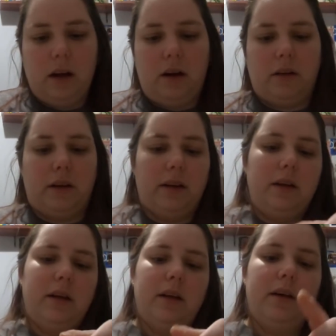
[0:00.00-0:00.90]
Alright.
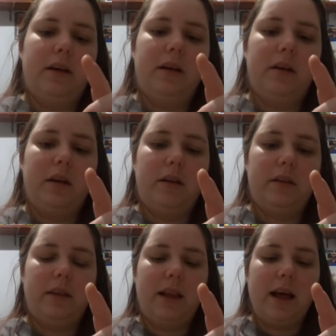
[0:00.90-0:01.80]

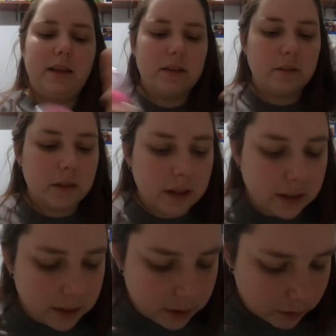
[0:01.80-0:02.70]
Last
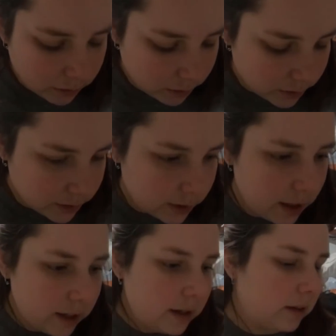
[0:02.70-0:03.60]
in here it looks
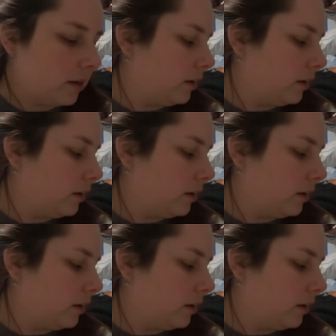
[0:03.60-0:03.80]
like,